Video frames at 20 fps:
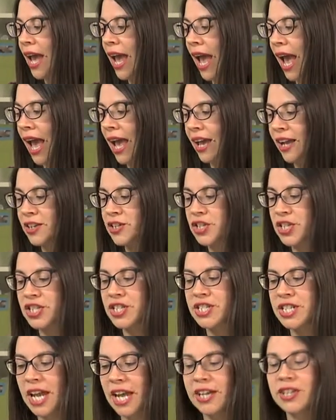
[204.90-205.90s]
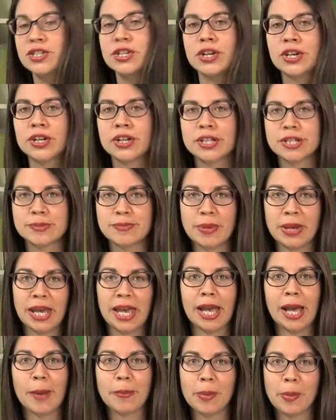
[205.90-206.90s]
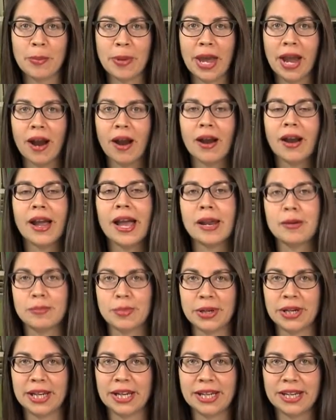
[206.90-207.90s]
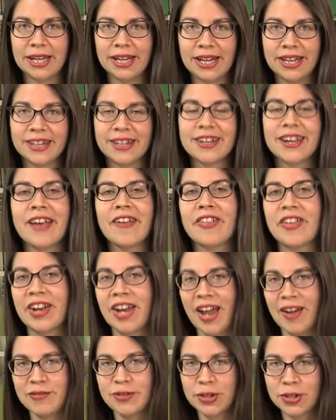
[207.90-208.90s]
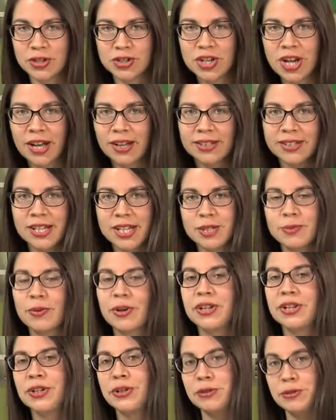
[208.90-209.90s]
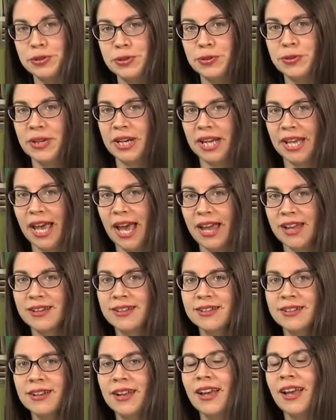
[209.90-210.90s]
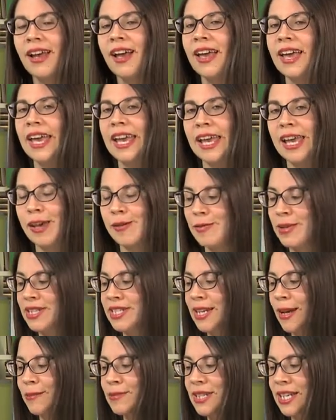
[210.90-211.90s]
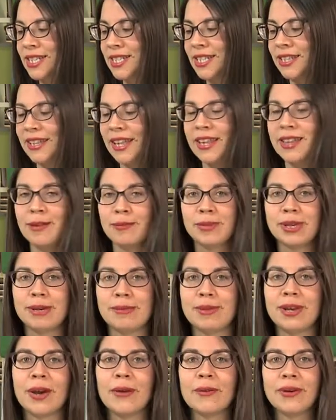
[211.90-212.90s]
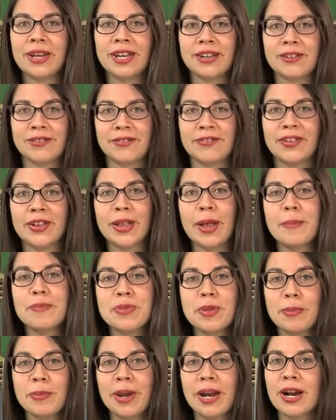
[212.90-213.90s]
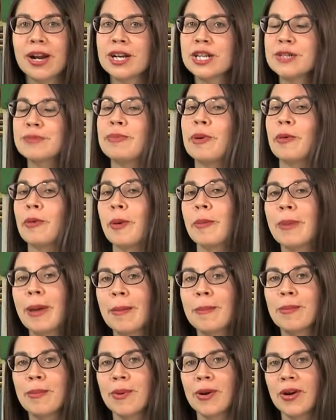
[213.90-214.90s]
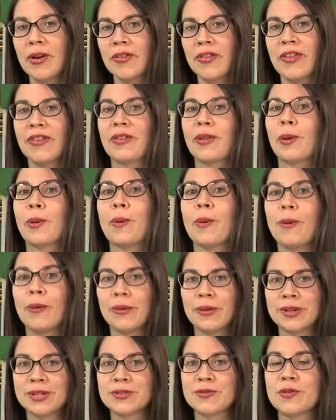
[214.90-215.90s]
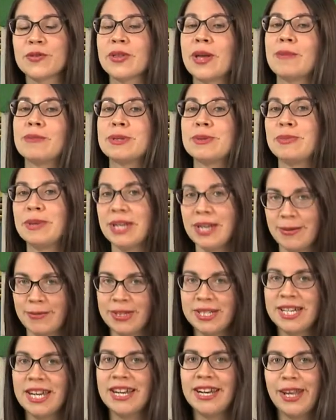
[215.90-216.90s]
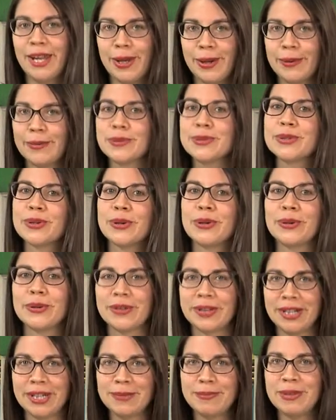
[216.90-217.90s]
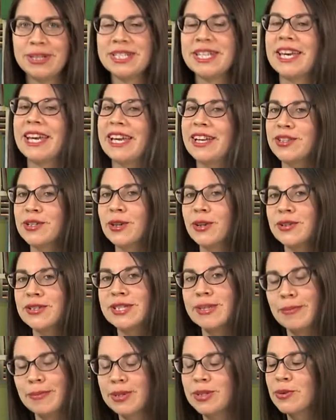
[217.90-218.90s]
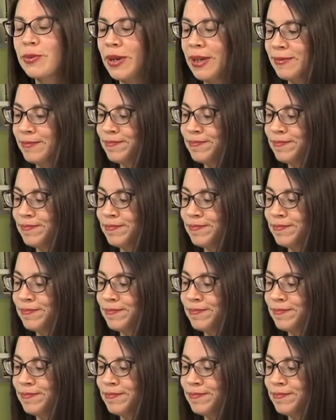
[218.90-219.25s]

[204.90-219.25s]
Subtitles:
and just take turns picking up a bear and putting it in, and then after your child does one, you do it again. It can be tempting to let them keep going and fill up the bears, but remember that the goal is for them to be imitating you, so you'll need to be taking turns in between.